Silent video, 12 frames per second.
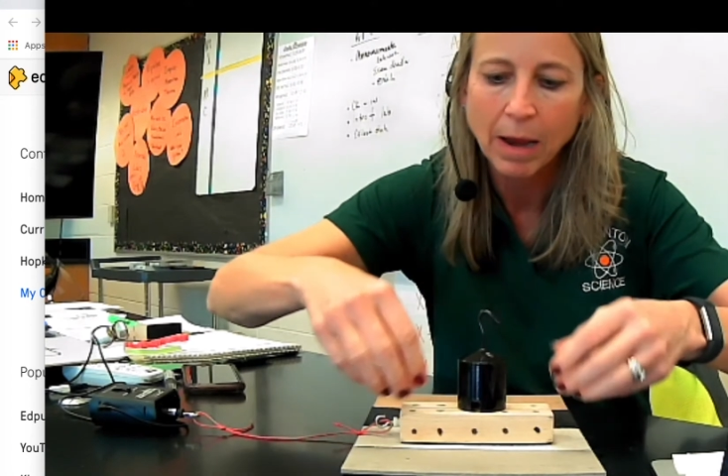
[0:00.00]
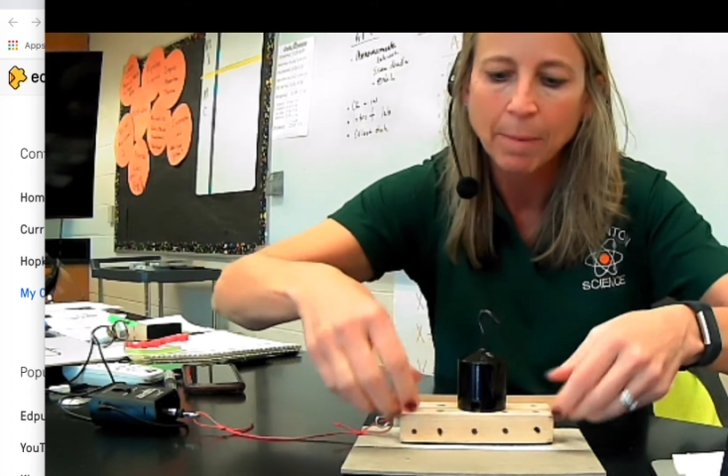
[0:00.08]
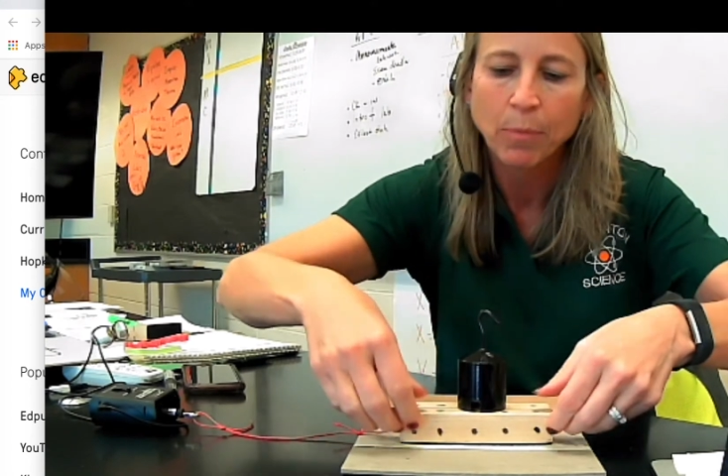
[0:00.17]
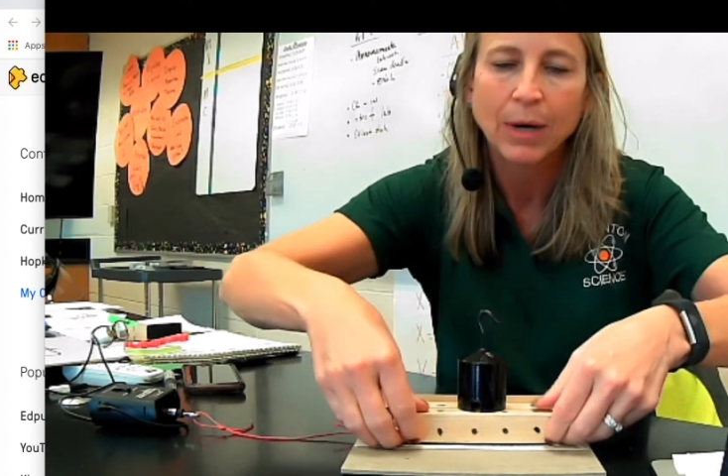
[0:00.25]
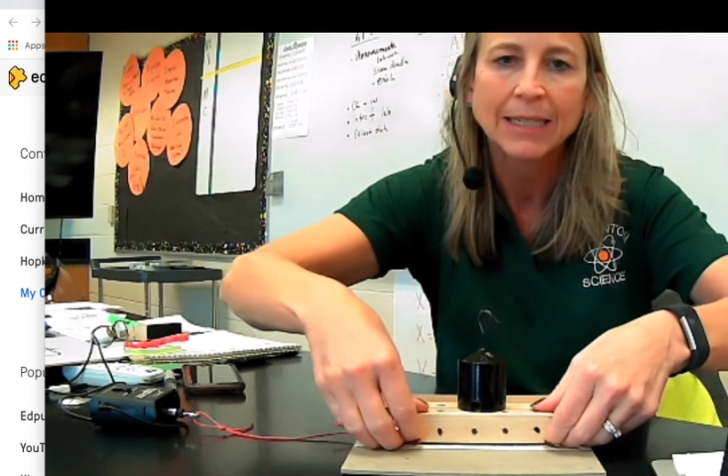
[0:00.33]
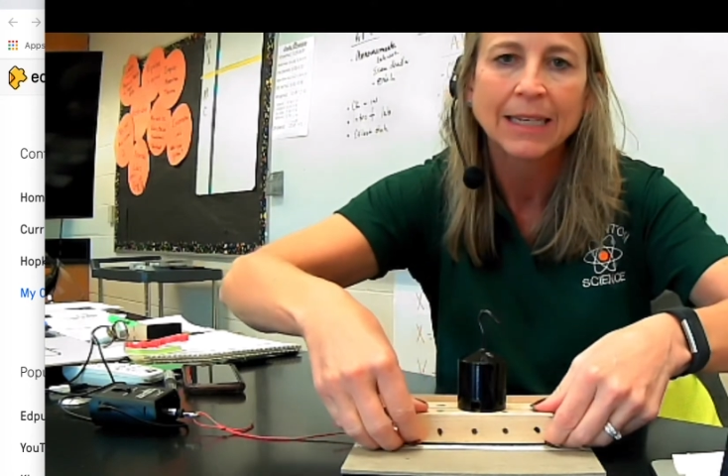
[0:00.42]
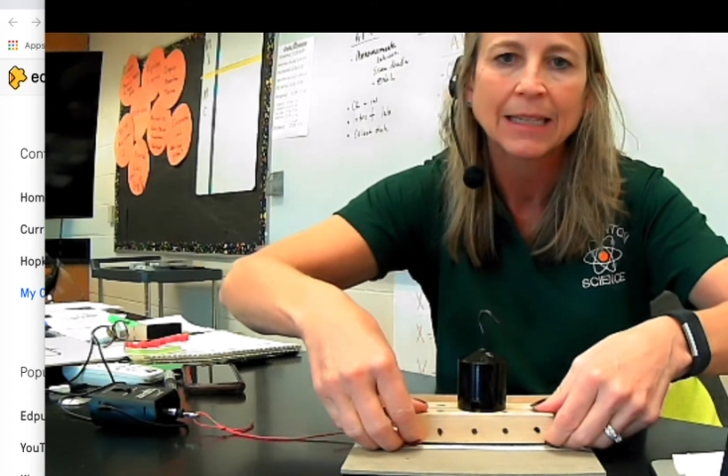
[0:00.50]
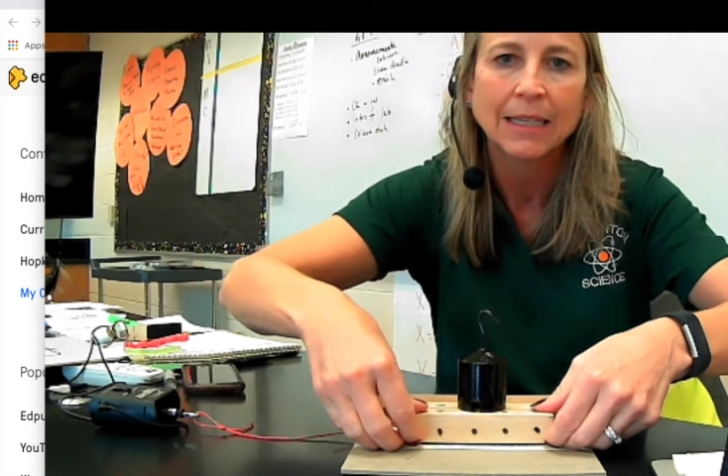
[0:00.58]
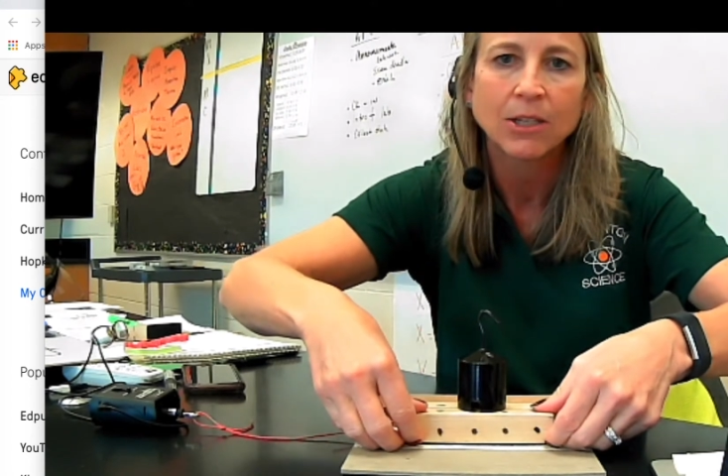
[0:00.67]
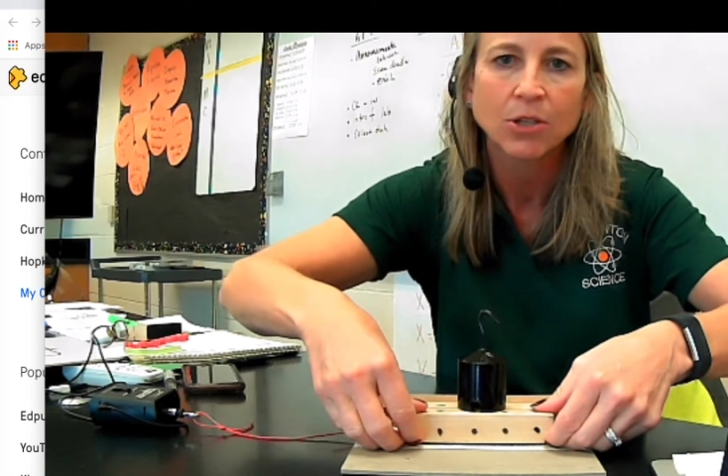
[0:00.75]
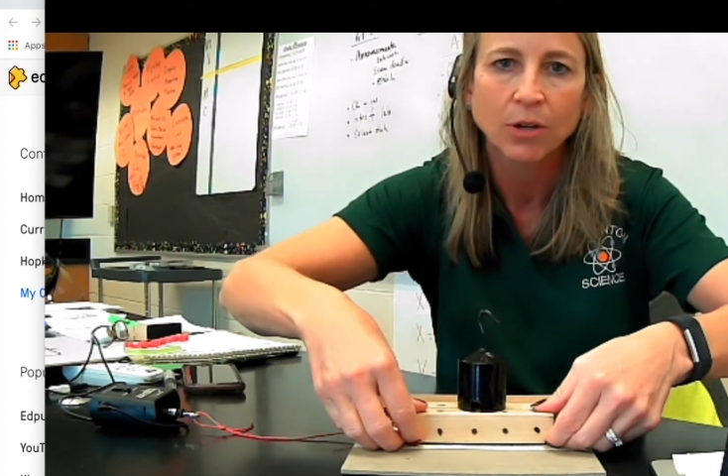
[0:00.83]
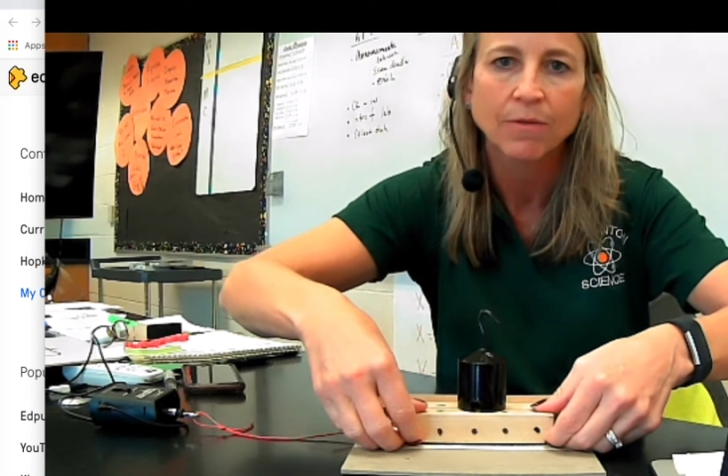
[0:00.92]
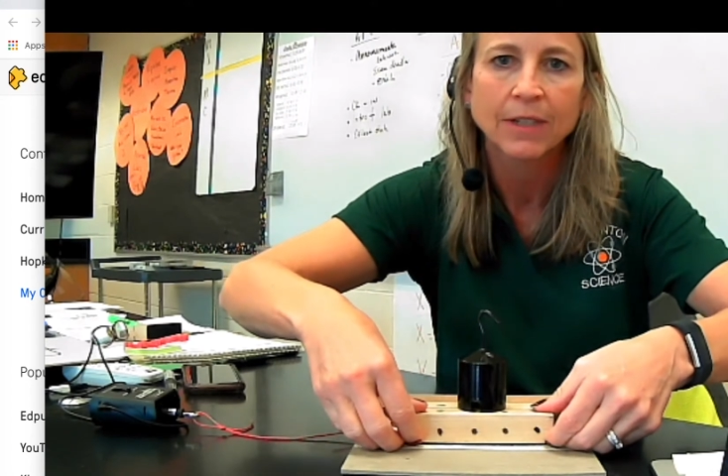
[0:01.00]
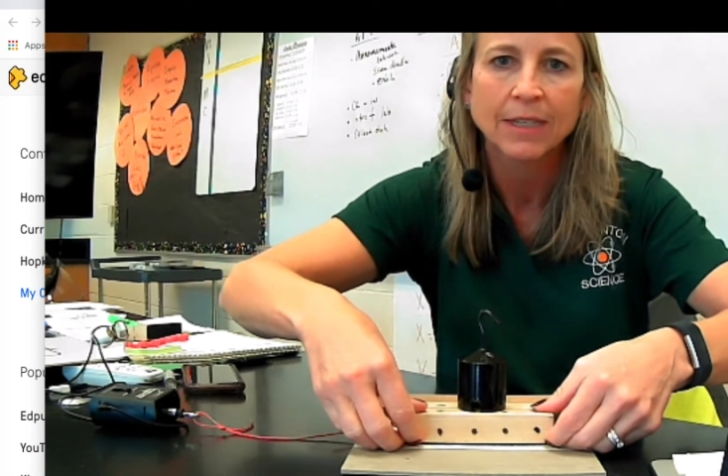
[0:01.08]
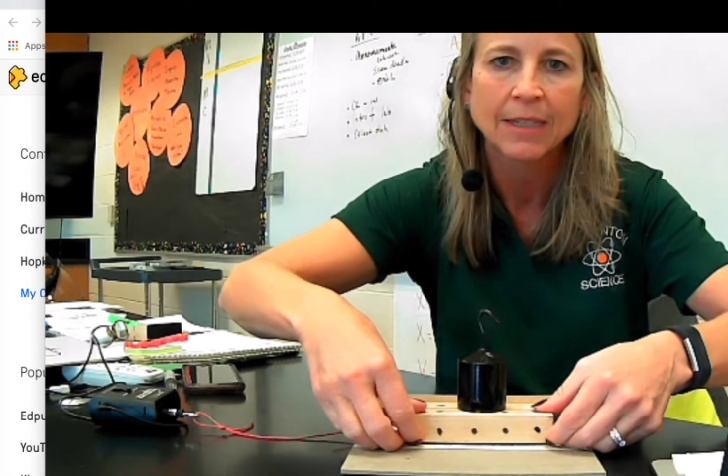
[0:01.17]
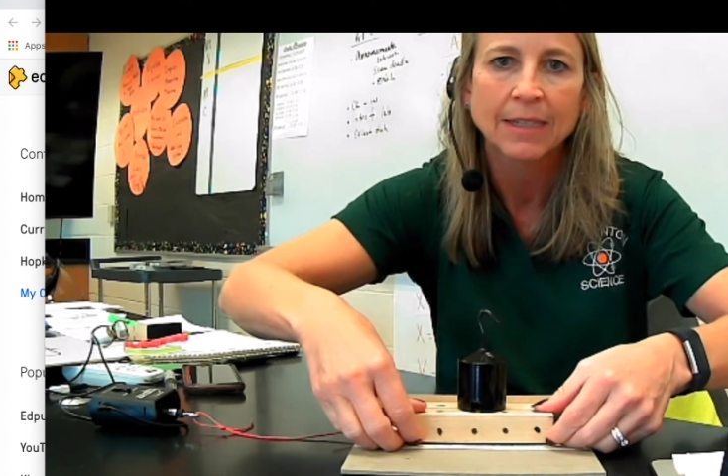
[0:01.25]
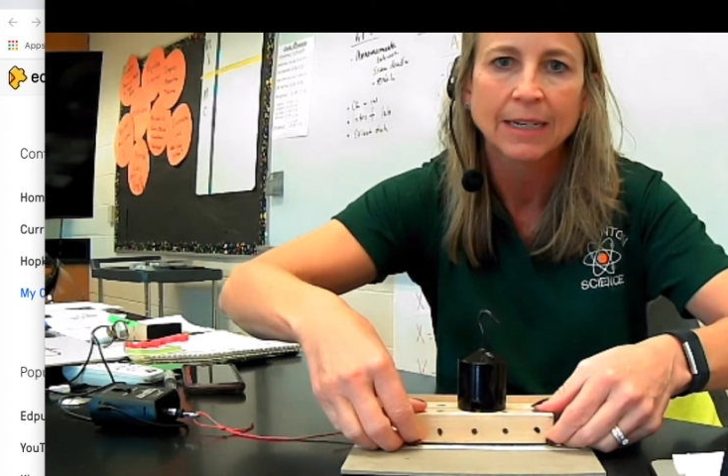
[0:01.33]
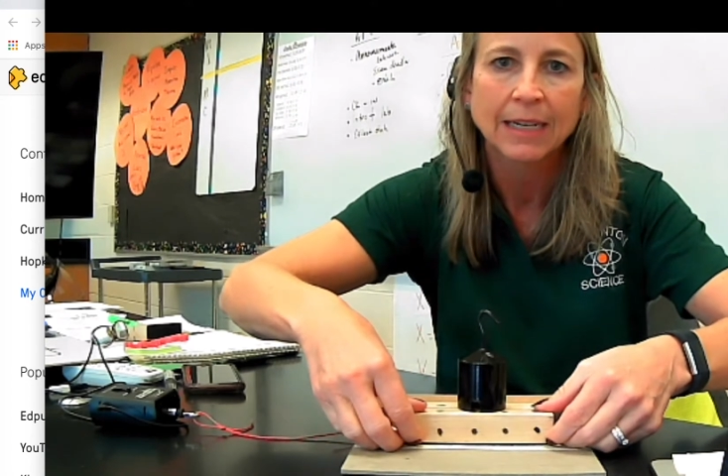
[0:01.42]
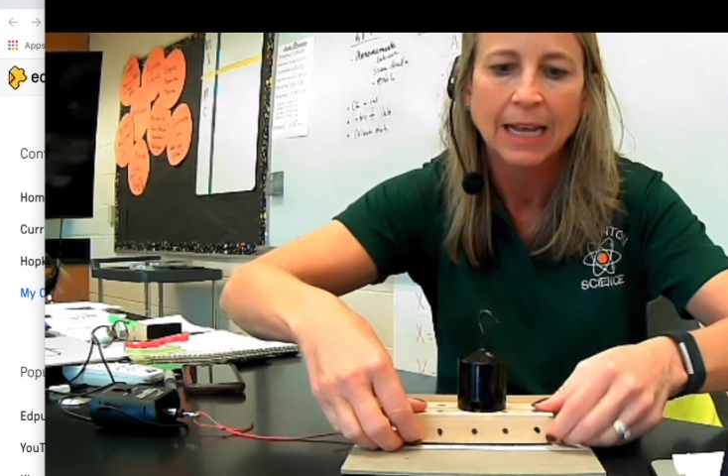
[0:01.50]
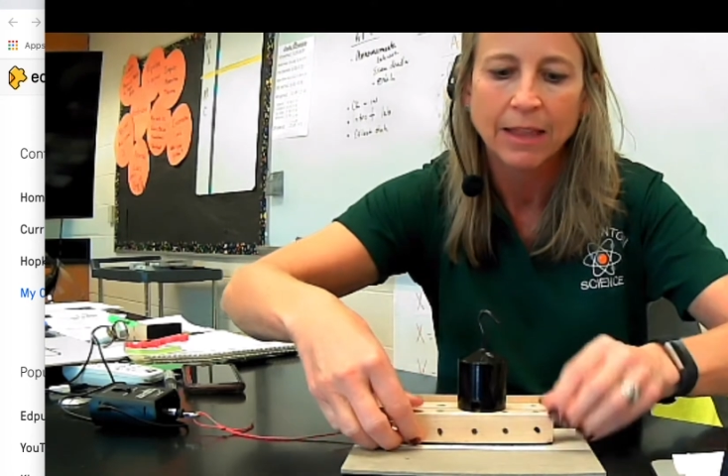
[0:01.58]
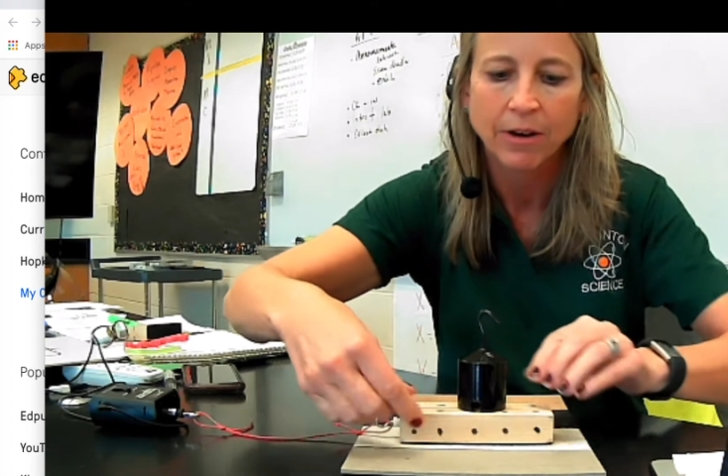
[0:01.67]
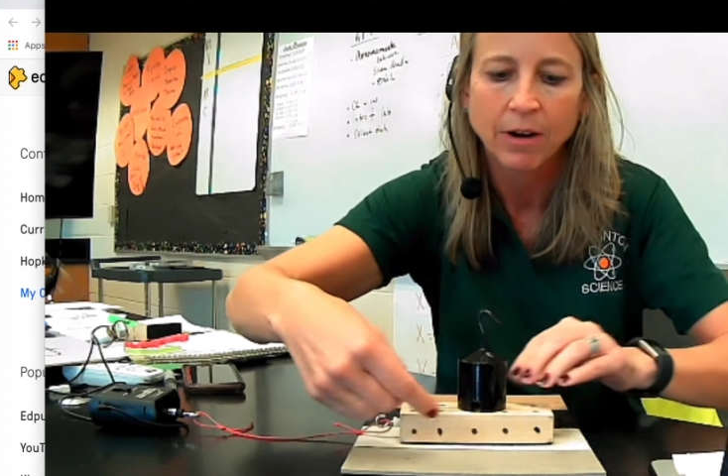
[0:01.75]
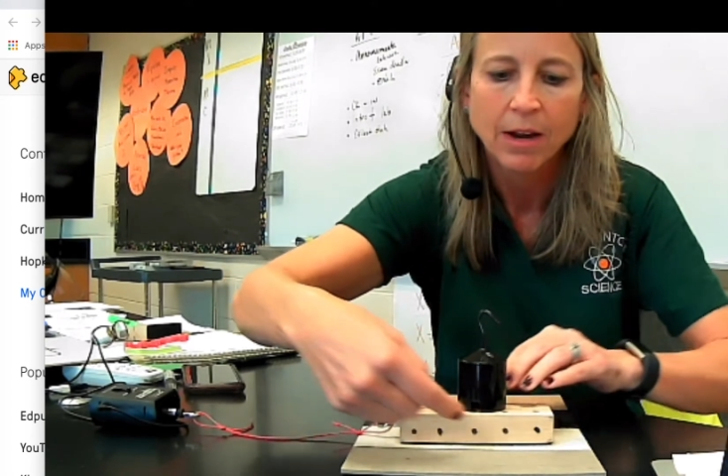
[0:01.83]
and pressing these surfaces together.